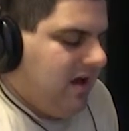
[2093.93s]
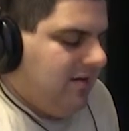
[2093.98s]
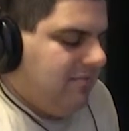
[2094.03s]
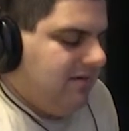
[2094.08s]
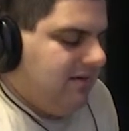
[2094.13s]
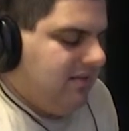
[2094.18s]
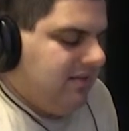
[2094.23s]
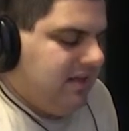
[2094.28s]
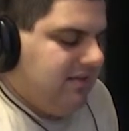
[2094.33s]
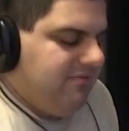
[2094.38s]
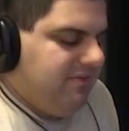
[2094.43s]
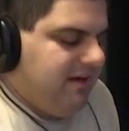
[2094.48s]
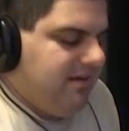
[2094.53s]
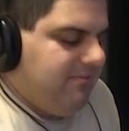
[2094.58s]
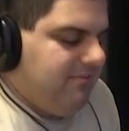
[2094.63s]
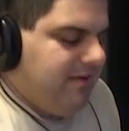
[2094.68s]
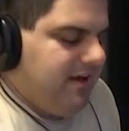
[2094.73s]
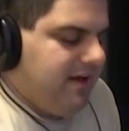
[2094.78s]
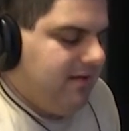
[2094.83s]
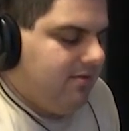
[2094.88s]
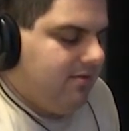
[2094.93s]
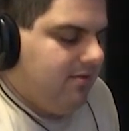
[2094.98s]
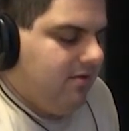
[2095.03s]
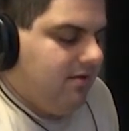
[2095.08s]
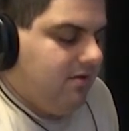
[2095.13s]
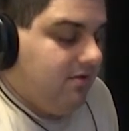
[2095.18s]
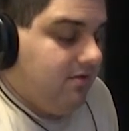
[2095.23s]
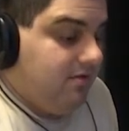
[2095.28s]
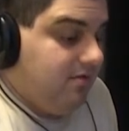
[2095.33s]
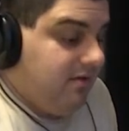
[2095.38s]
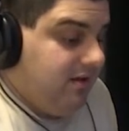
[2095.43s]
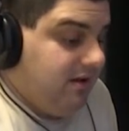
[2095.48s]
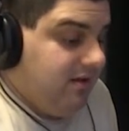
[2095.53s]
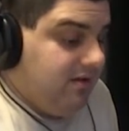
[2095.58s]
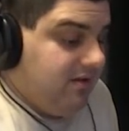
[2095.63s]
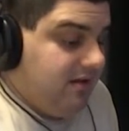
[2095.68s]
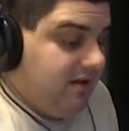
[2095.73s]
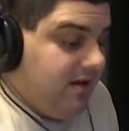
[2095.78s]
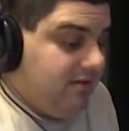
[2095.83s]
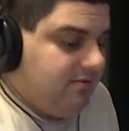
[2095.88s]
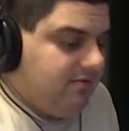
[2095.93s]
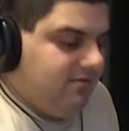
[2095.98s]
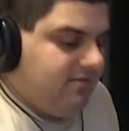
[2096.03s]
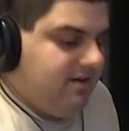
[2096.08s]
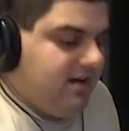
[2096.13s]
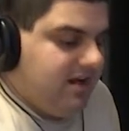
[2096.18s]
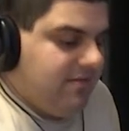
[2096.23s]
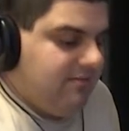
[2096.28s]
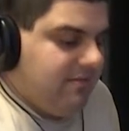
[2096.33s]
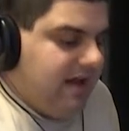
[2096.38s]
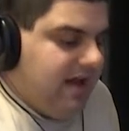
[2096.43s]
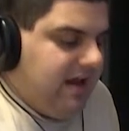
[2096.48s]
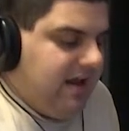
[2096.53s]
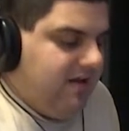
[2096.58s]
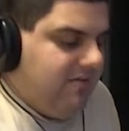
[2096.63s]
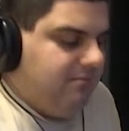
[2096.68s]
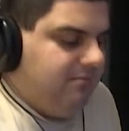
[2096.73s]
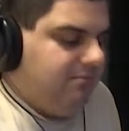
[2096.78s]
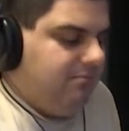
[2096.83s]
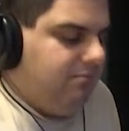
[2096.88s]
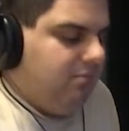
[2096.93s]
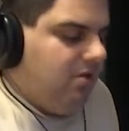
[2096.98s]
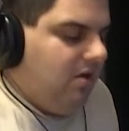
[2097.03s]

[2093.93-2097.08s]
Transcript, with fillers: I'm gonna leave it at best. You know, you can also check my um